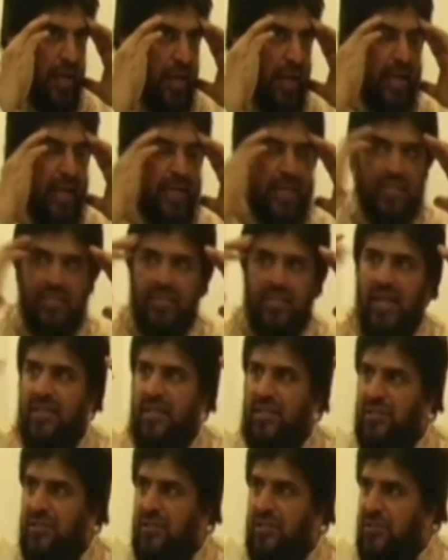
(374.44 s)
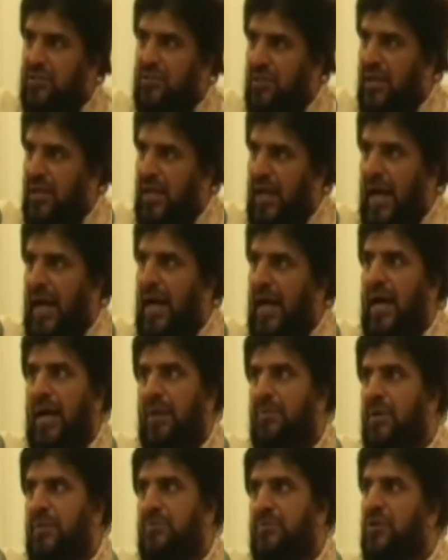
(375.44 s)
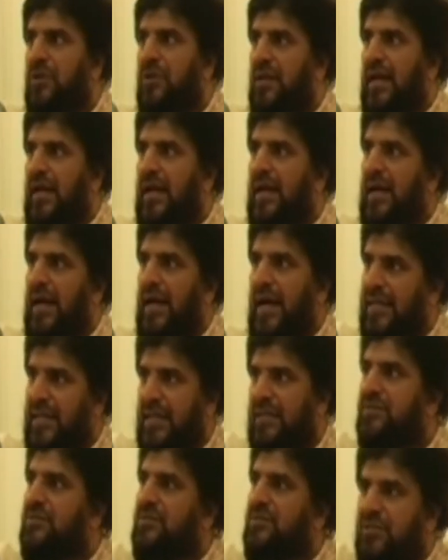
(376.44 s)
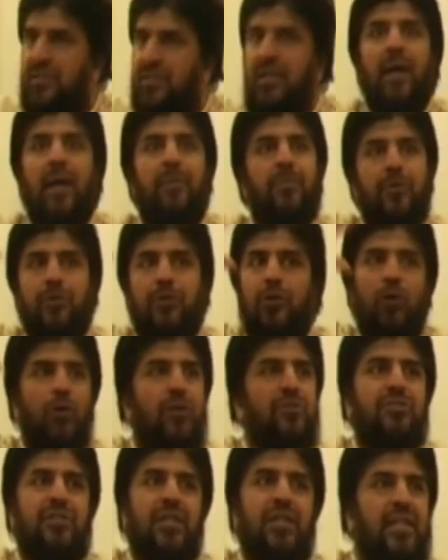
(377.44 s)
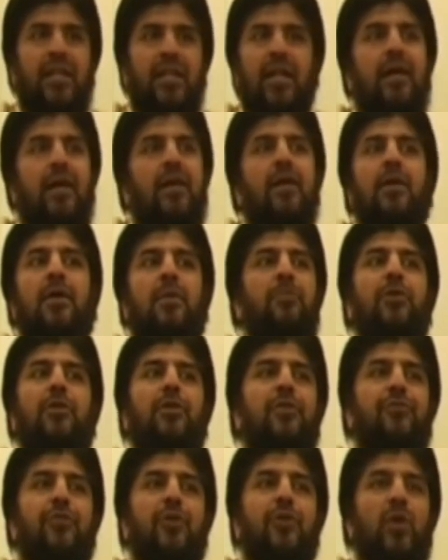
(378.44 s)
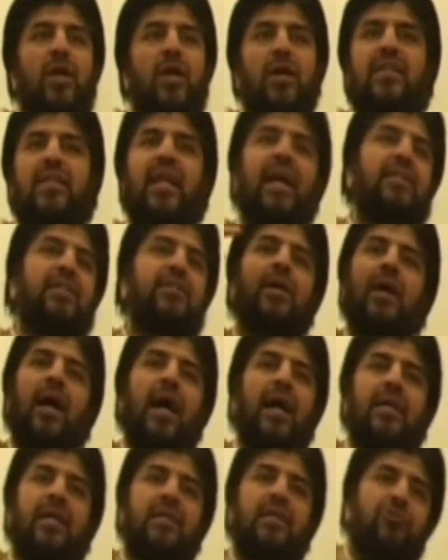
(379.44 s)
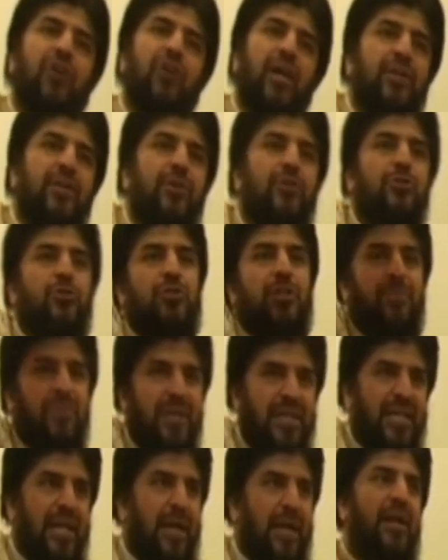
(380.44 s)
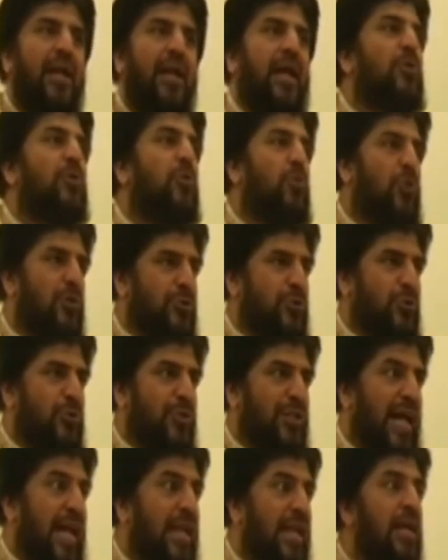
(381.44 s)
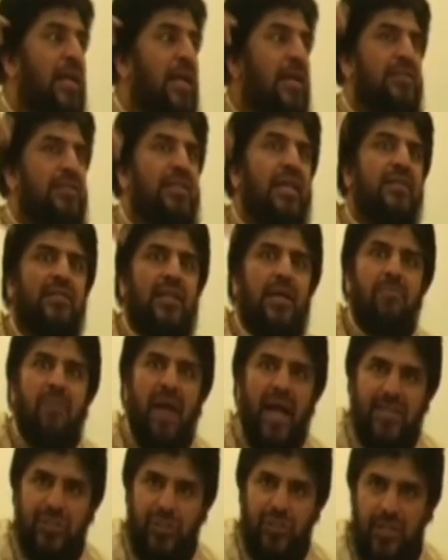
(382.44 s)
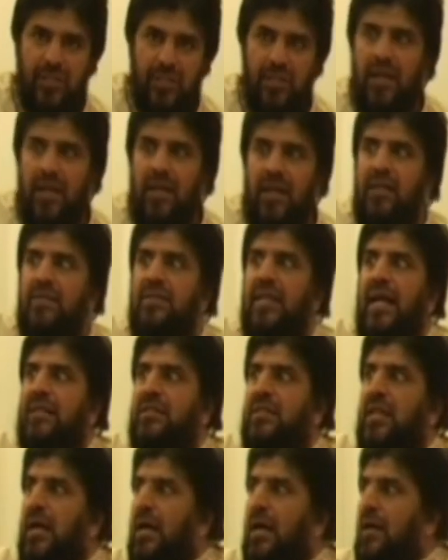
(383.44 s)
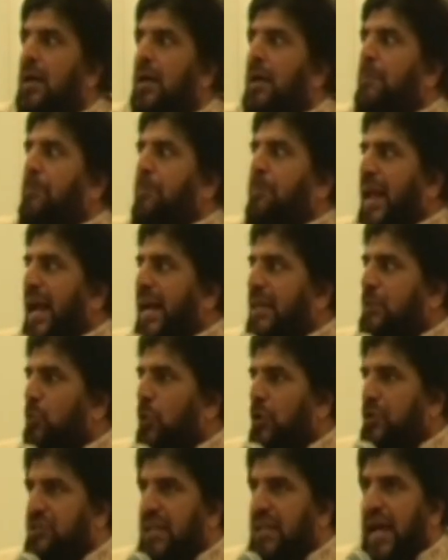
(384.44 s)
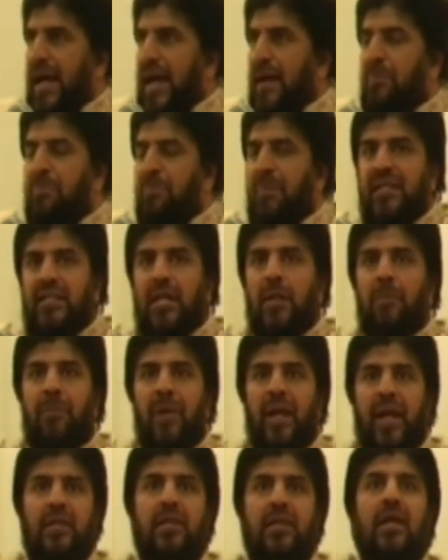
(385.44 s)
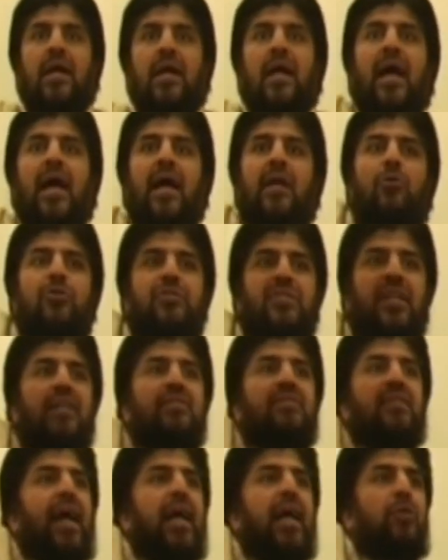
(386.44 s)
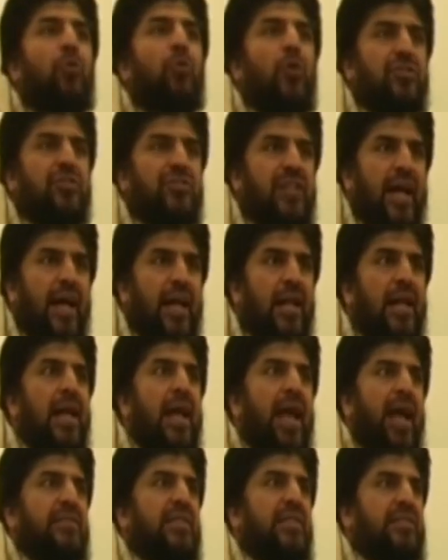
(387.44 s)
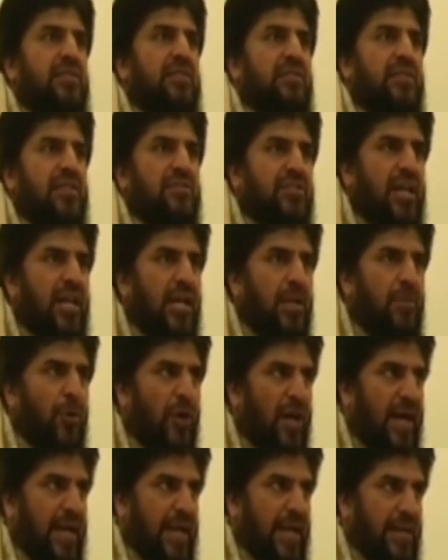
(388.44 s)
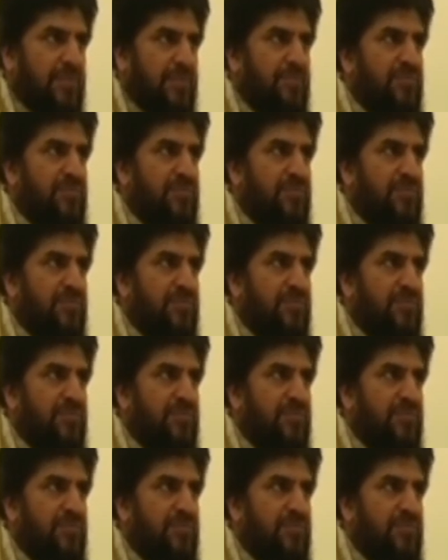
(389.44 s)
Understand that, alhamdulillah, I can describe you the whole scene in a beautiful way, like I can drag you to the media, but I don't want to do that. Just imagine that the plate was there, metal plate, and Hussein's head was there, and this is in Sahih Bukhari.